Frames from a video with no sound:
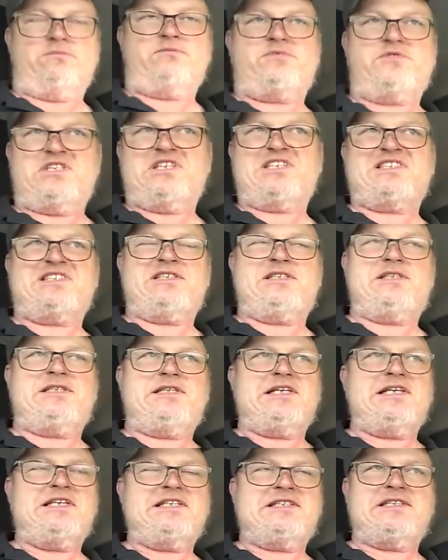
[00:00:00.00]
16,
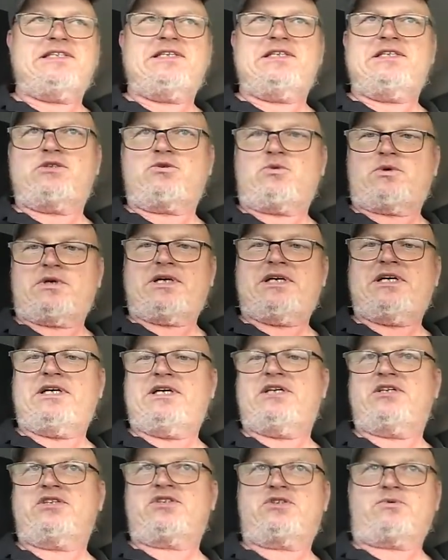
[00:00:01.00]
18, 20
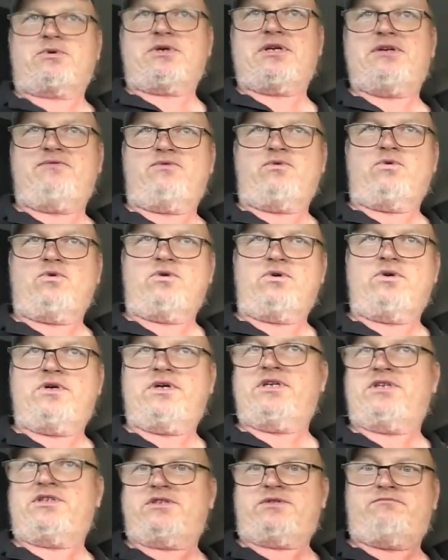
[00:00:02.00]
inch, 24
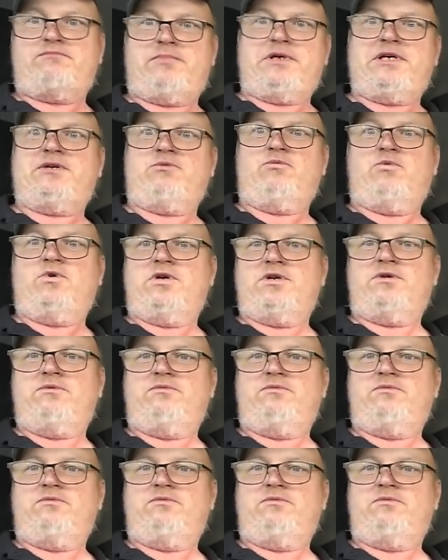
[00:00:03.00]
inch, big wood,